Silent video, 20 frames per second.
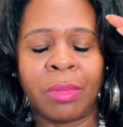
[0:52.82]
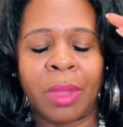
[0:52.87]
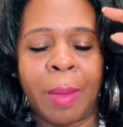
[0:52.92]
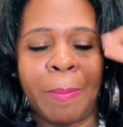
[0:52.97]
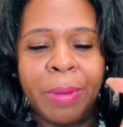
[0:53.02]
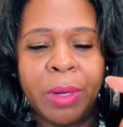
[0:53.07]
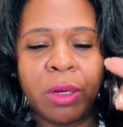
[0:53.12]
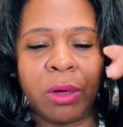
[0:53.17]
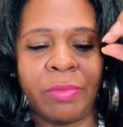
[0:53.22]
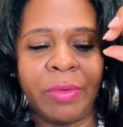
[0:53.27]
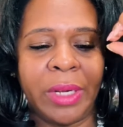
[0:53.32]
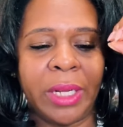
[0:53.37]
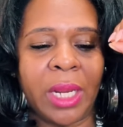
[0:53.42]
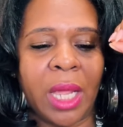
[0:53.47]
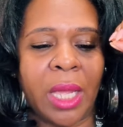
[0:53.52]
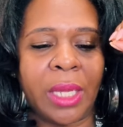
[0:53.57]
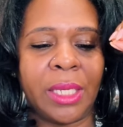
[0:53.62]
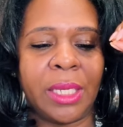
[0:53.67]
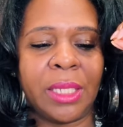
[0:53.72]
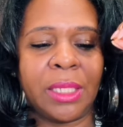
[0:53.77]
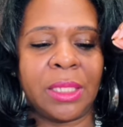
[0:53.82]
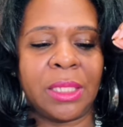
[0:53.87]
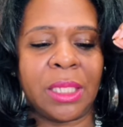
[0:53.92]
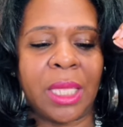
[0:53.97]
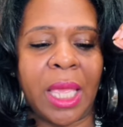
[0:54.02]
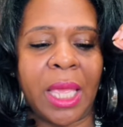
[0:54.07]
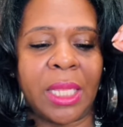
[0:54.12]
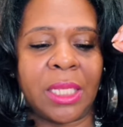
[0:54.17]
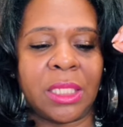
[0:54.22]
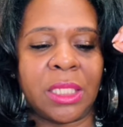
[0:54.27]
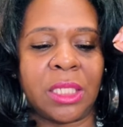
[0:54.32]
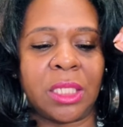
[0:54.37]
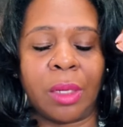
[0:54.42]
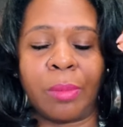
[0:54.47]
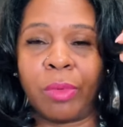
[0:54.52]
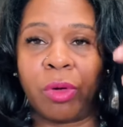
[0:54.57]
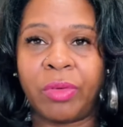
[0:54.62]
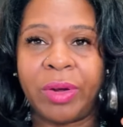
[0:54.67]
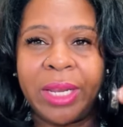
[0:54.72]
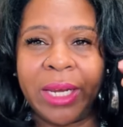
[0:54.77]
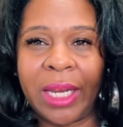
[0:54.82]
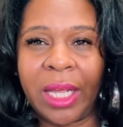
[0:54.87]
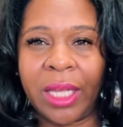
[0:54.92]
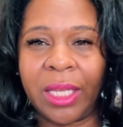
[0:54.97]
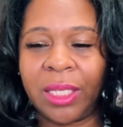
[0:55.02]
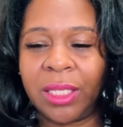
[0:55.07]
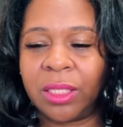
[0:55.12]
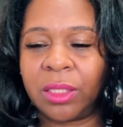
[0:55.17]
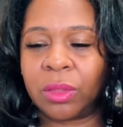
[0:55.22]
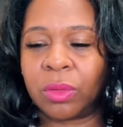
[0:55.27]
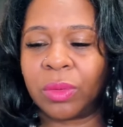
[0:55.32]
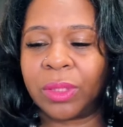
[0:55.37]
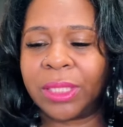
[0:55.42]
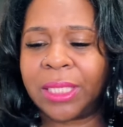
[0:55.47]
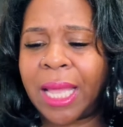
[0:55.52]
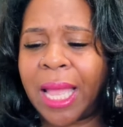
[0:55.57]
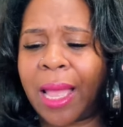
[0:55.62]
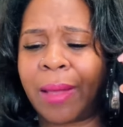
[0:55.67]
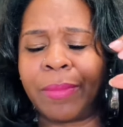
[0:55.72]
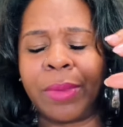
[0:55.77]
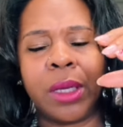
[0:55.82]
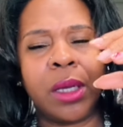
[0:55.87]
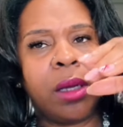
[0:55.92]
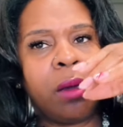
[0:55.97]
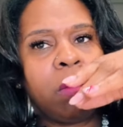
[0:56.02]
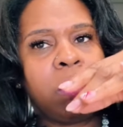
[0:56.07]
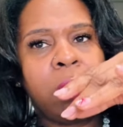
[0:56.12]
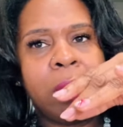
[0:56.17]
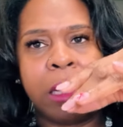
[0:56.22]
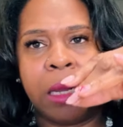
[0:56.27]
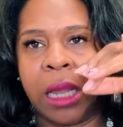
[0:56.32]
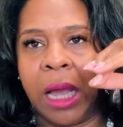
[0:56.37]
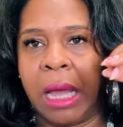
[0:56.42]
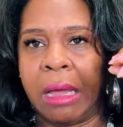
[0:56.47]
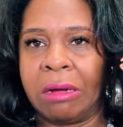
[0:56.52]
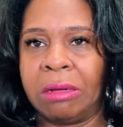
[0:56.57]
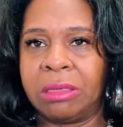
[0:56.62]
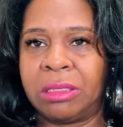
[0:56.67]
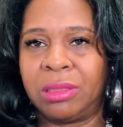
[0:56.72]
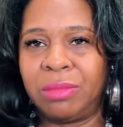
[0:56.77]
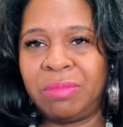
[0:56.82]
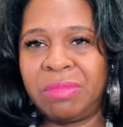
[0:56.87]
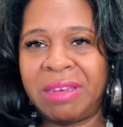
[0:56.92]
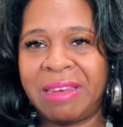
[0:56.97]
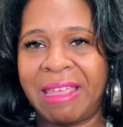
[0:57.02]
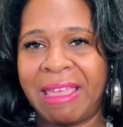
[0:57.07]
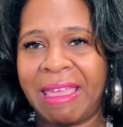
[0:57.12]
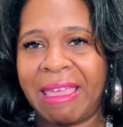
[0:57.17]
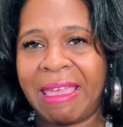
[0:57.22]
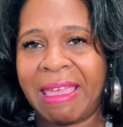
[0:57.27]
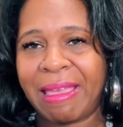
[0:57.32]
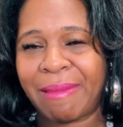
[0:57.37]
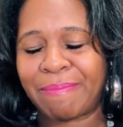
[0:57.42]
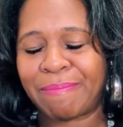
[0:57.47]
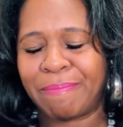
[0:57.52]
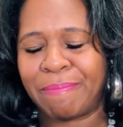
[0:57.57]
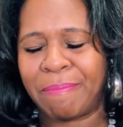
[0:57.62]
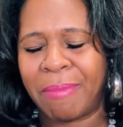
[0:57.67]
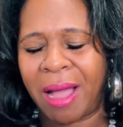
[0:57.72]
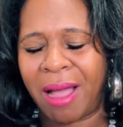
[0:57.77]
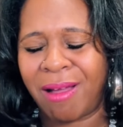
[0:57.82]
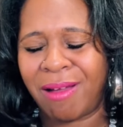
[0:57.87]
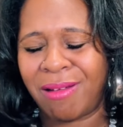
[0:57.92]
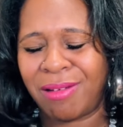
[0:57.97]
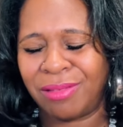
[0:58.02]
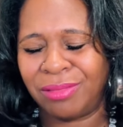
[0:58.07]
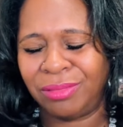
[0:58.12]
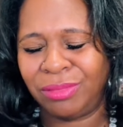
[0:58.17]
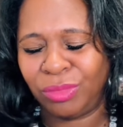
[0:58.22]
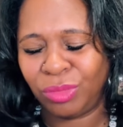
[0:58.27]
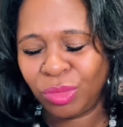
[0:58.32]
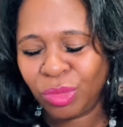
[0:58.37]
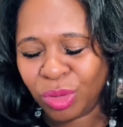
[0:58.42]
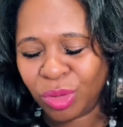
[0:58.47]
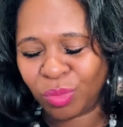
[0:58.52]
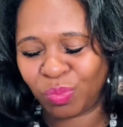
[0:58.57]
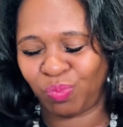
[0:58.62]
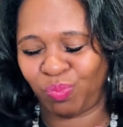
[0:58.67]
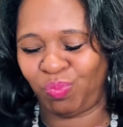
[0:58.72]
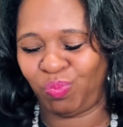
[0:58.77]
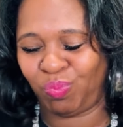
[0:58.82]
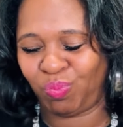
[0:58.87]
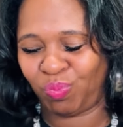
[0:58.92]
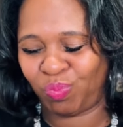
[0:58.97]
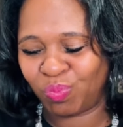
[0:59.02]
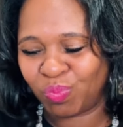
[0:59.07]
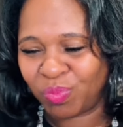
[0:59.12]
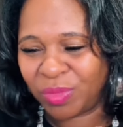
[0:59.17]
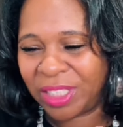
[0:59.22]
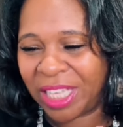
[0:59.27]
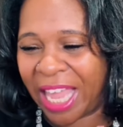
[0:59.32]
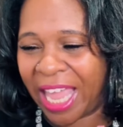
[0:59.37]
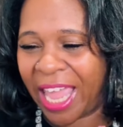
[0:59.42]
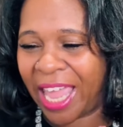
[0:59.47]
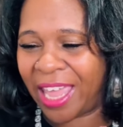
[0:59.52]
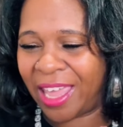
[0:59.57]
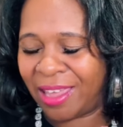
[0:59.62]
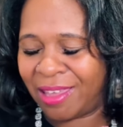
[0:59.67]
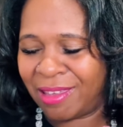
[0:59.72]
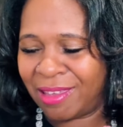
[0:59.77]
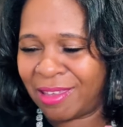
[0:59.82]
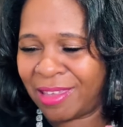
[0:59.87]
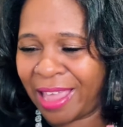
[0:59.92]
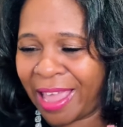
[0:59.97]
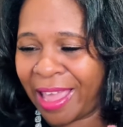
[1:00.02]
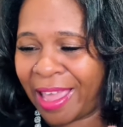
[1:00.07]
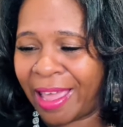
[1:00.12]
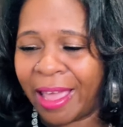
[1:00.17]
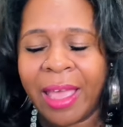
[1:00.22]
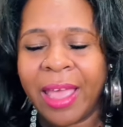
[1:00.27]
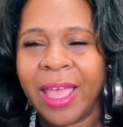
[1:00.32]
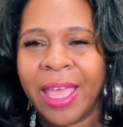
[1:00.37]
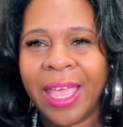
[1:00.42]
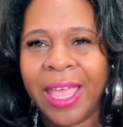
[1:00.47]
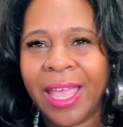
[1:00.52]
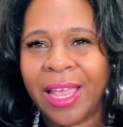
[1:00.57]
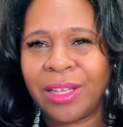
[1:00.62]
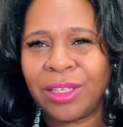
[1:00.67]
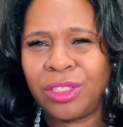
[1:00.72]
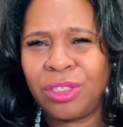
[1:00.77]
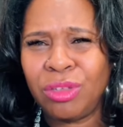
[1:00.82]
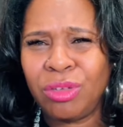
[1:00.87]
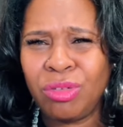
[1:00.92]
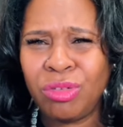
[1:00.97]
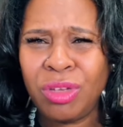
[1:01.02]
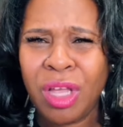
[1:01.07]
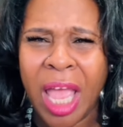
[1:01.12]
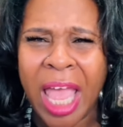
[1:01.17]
pickled red onions and some green onions on top. We got us some neck bones. Yeah. And 2